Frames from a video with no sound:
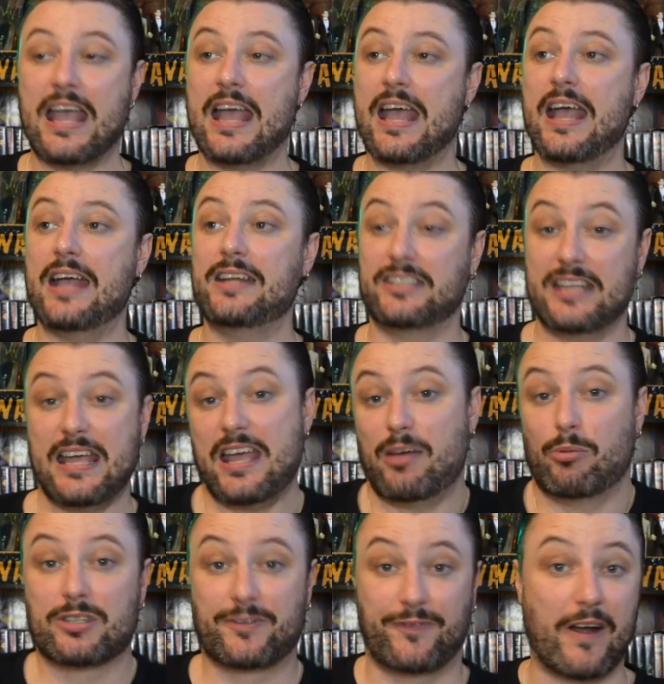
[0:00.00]
And
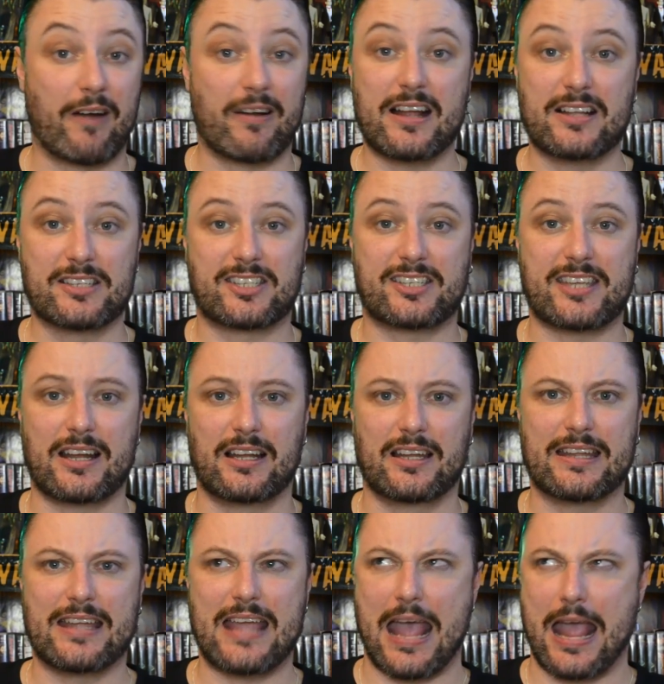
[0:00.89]
yeah, it was very
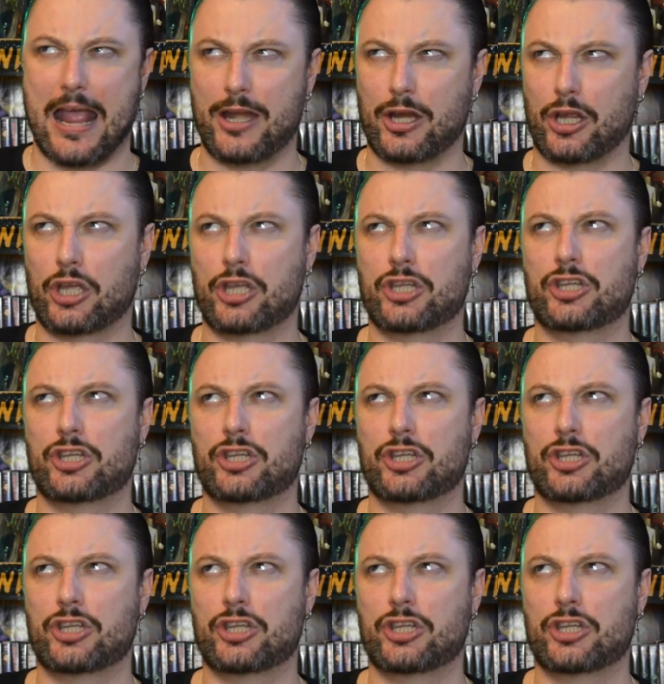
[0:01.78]
unsettling and